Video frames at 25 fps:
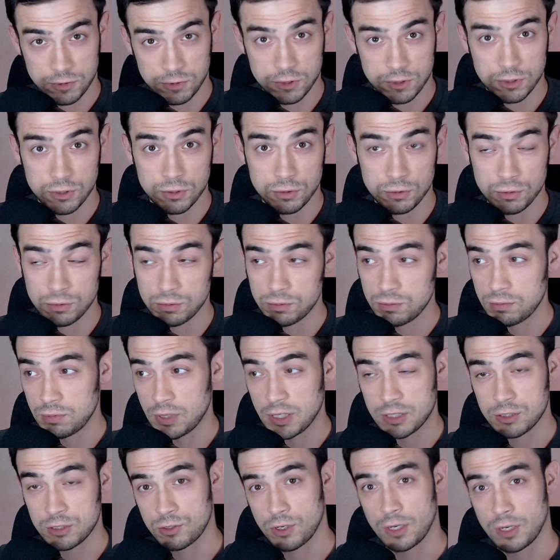to
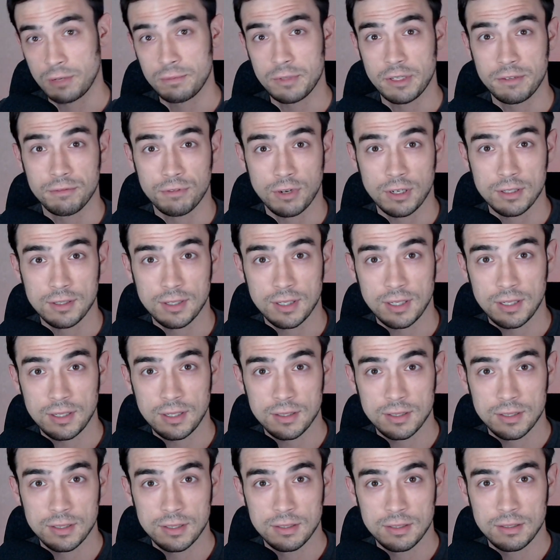extremely
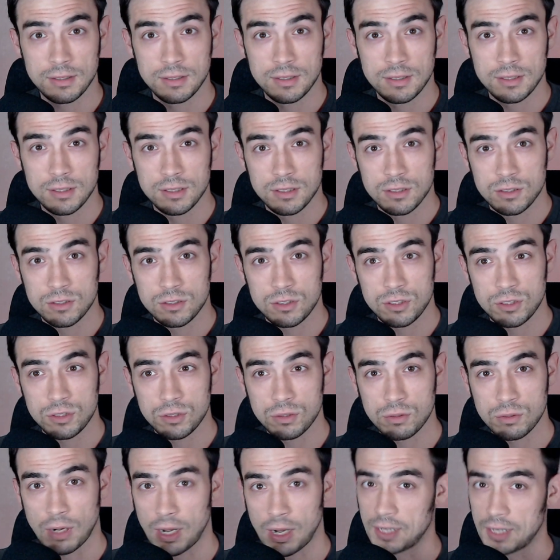friendly
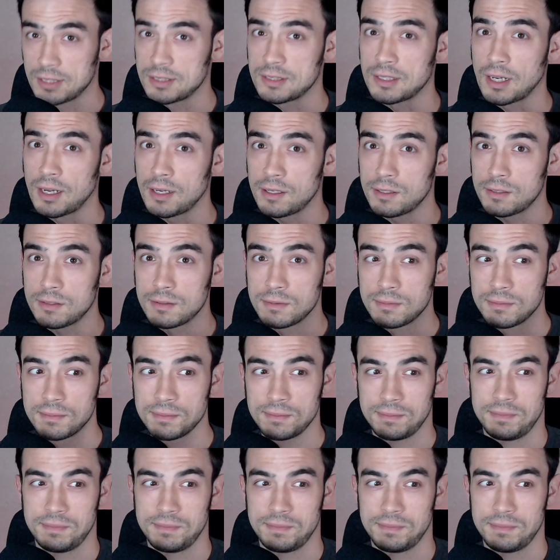to hostile.